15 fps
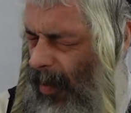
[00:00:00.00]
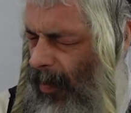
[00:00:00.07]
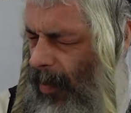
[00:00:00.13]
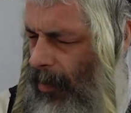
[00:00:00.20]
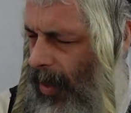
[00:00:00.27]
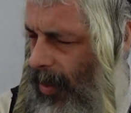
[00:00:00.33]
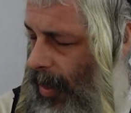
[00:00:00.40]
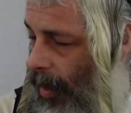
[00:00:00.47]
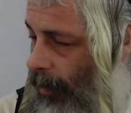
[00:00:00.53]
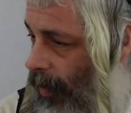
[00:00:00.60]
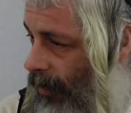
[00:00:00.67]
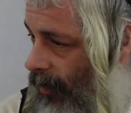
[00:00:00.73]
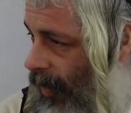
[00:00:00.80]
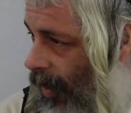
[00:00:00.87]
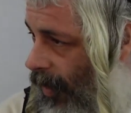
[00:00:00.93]
the Migdal
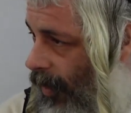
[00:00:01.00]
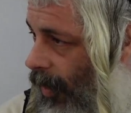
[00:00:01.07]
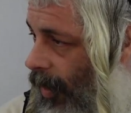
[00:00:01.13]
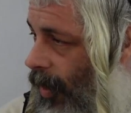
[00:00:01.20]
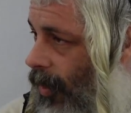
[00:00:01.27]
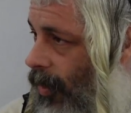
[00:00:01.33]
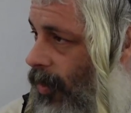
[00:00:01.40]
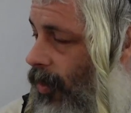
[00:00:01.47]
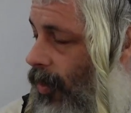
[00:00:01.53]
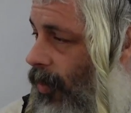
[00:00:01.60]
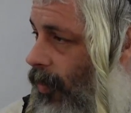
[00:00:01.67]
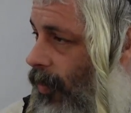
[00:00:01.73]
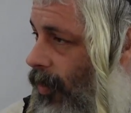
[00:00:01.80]
Bavel. So